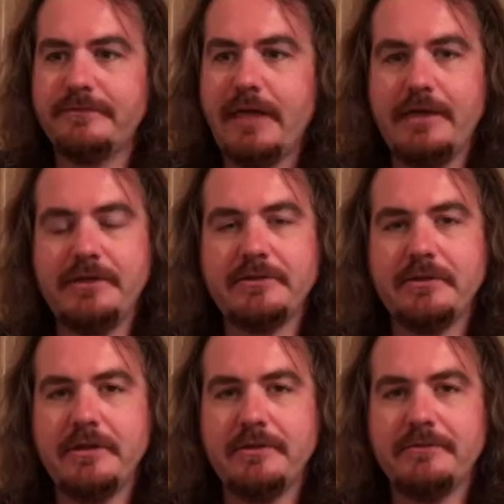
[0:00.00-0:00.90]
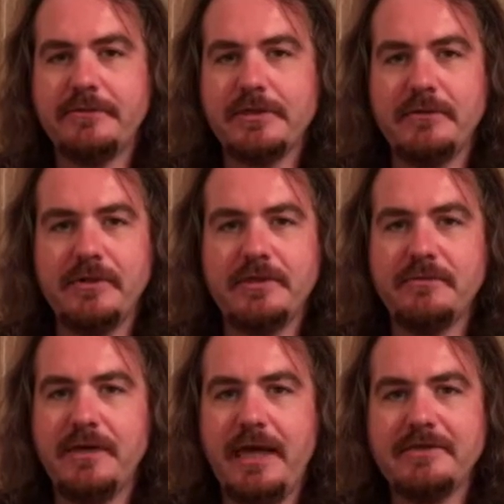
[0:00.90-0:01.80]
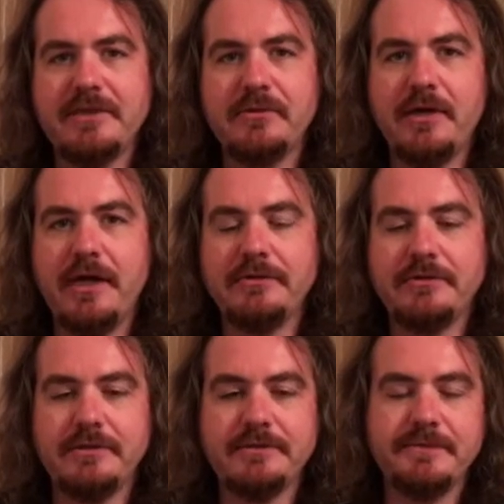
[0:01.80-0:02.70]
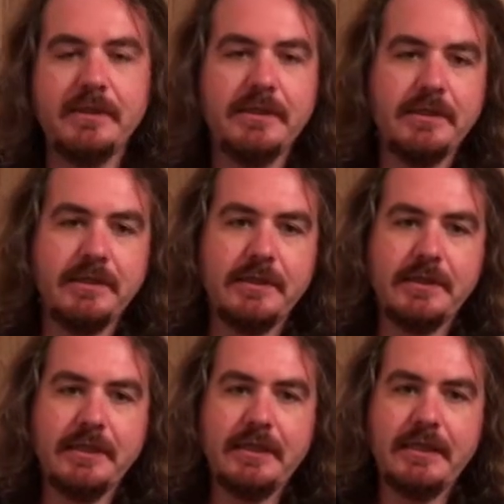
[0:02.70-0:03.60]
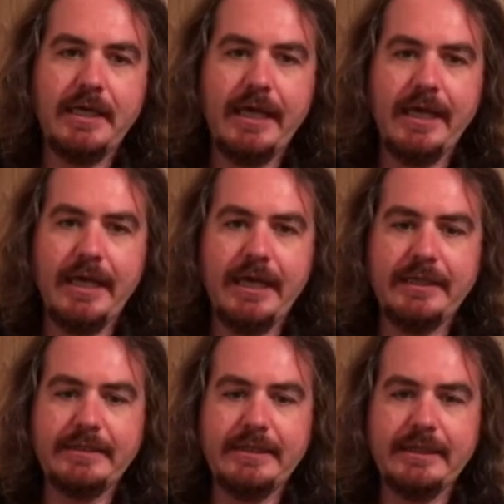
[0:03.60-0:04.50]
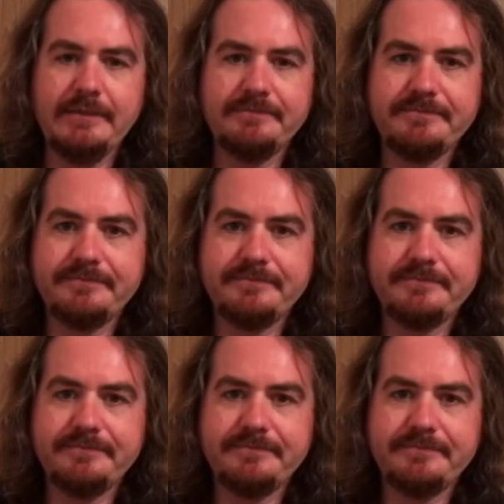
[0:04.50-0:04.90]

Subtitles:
I used to, for some reason, we had similar interests. And